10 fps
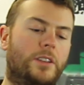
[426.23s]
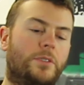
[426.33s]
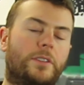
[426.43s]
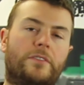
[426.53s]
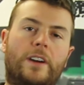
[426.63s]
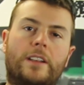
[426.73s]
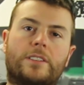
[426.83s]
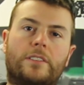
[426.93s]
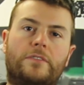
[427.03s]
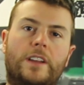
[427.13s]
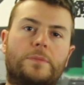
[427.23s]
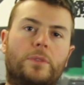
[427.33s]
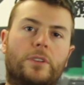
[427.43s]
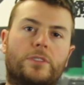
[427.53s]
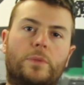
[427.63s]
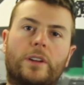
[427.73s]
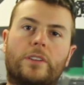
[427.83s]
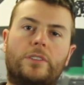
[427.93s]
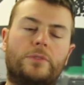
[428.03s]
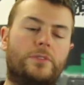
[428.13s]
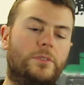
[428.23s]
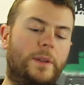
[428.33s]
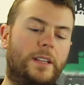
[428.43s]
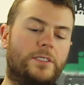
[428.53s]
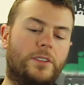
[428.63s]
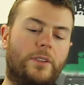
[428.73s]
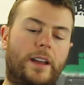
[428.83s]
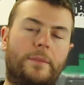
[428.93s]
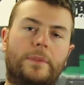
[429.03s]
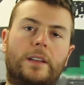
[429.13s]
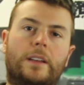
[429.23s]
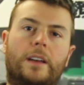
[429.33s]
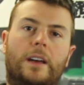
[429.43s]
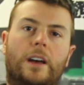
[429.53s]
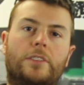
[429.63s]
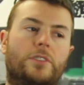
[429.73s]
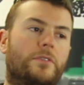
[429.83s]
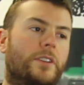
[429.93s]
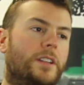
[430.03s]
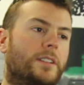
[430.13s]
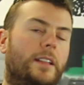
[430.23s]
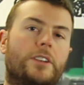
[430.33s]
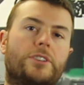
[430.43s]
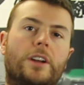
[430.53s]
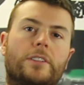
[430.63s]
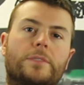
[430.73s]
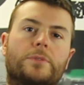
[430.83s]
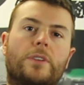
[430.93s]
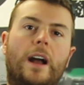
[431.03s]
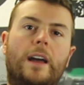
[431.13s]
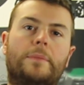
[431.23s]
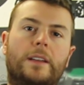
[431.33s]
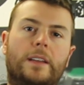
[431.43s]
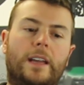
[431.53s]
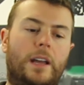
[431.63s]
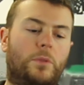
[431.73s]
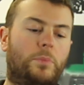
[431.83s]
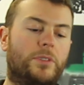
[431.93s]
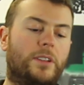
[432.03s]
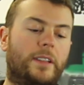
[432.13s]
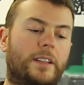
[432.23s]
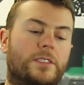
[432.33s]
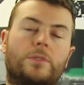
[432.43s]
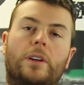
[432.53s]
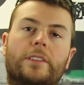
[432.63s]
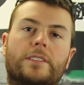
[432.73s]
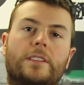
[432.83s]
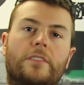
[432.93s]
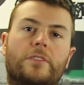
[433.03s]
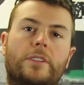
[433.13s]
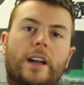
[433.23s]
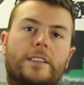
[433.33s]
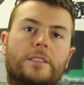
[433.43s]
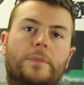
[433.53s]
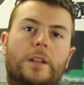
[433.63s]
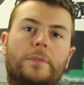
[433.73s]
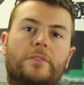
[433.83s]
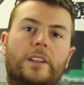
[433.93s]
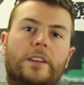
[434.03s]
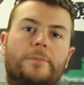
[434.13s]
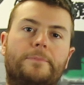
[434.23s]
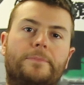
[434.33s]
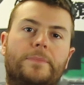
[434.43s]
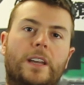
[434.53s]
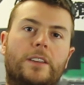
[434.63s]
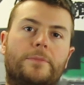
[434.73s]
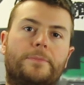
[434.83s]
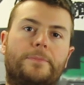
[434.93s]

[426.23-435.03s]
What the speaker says: You can find us on Facebook, Twitter, YouTube, Instagram. Don't forget to like, share, and subscribe, and we'll put the links to all this stuff for you guys in the bottom of the video. Thank you.